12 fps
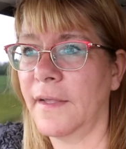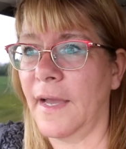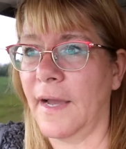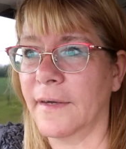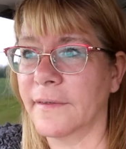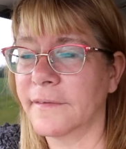
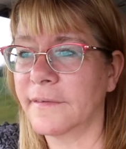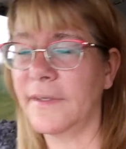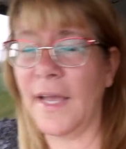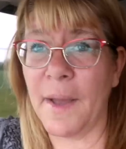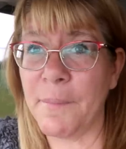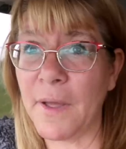Yeah,
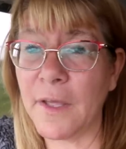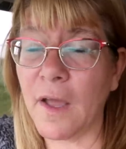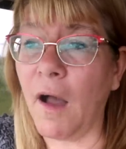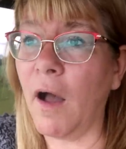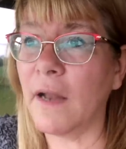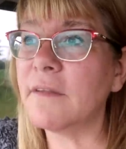yeah, but
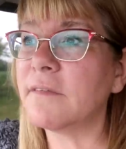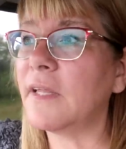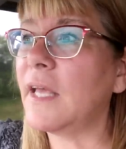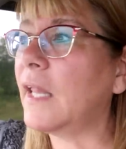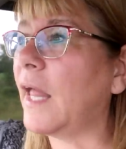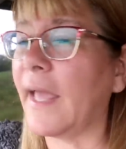
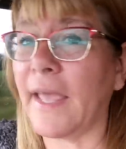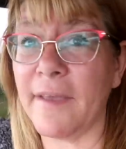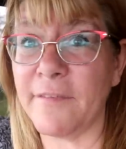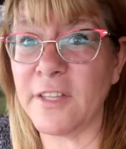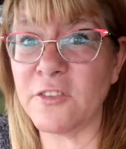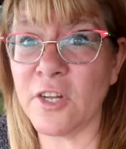honestly, like
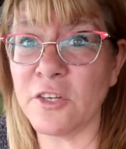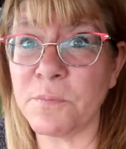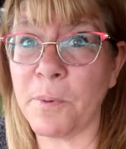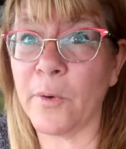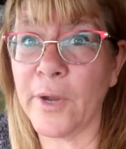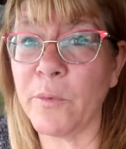if it starts
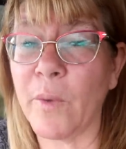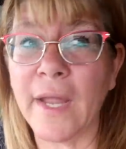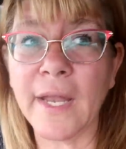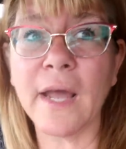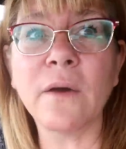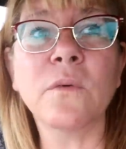pouring
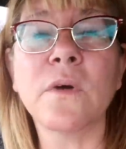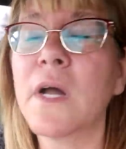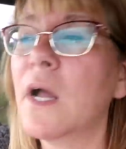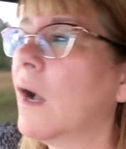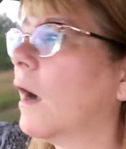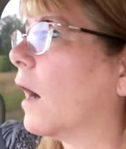rain out,
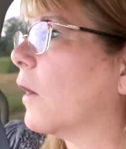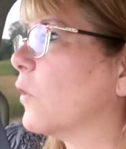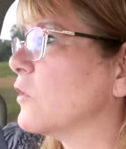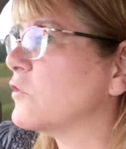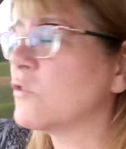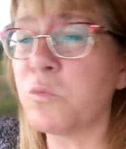our
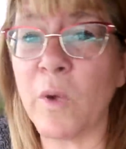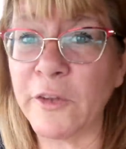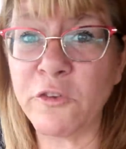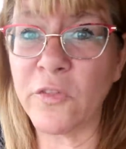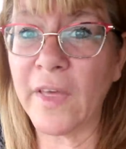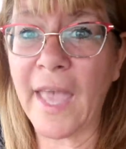horses
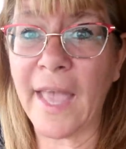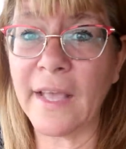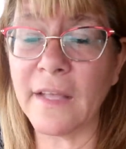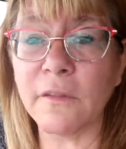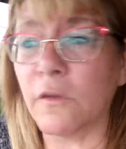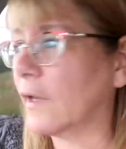run to the
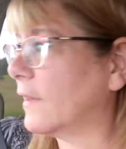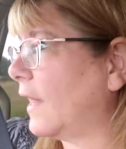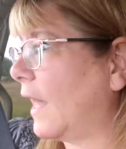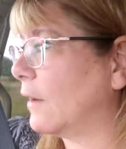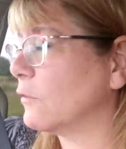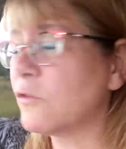gate, look at
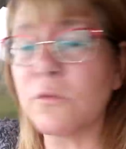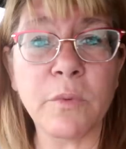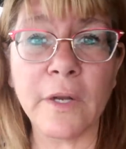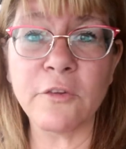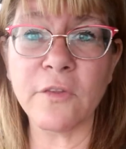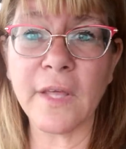the house,
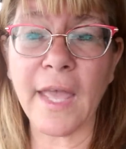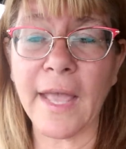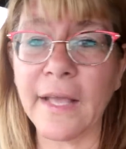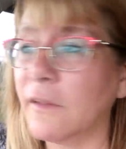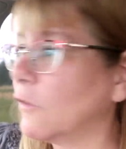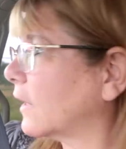run to the
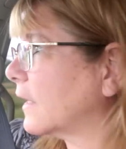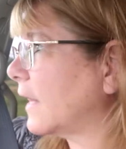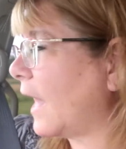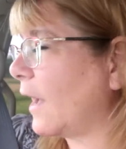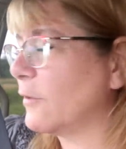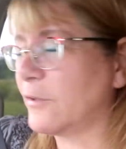gate, look at the
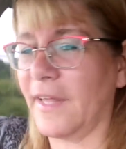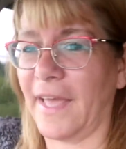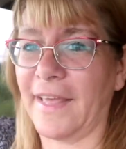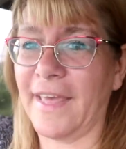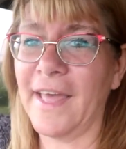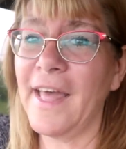house.
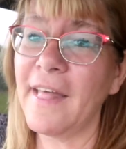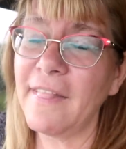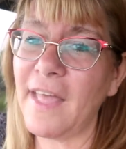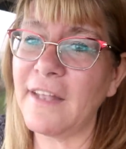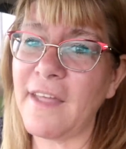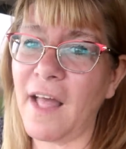Like
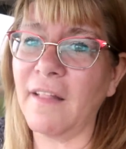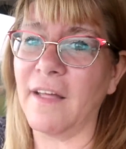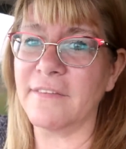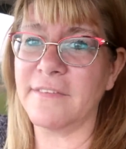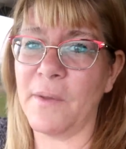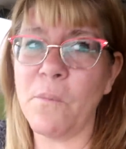they tell
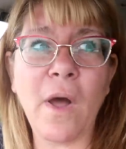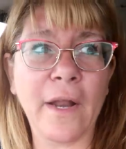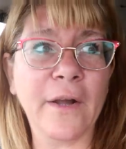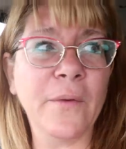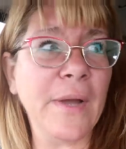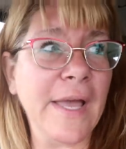us they want
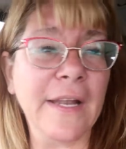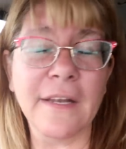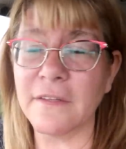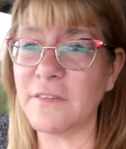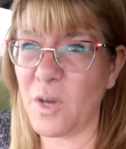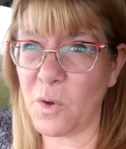to go
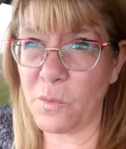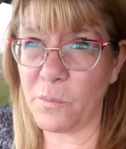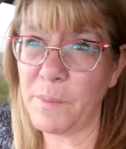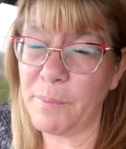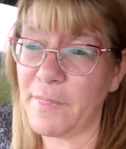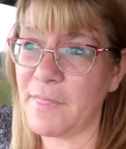in so
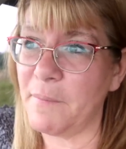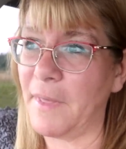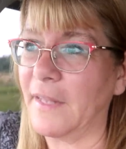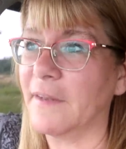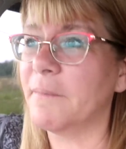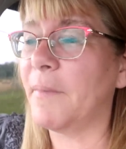we put them
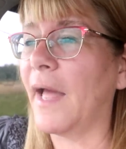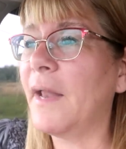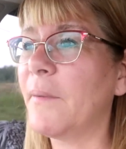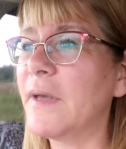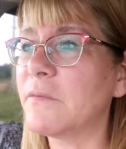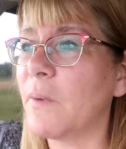in but anyways